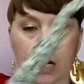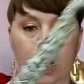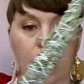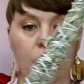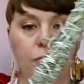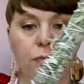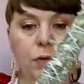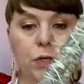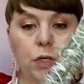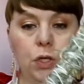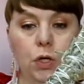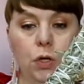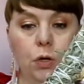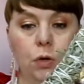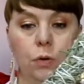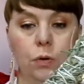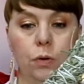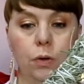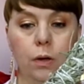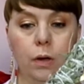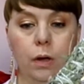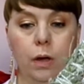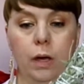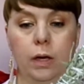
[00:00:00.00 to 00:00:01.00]
off
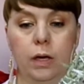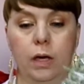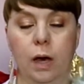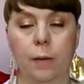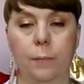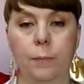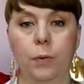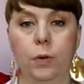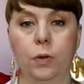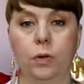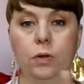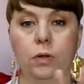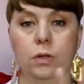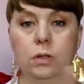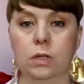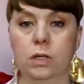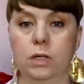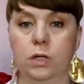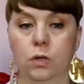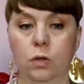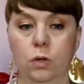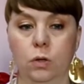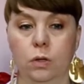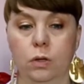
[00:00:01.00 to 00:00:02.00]
a couple
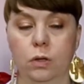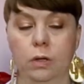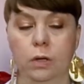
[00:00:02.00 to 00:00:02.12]
little